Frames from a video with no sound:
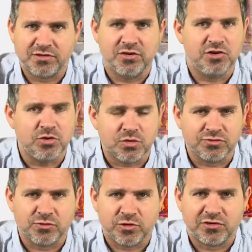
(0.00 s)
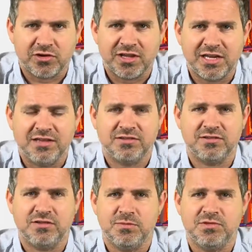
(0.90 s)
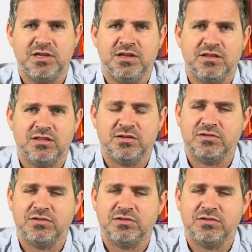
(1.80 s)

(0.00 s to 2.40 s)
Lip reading: On newer forced air heating systems, there's a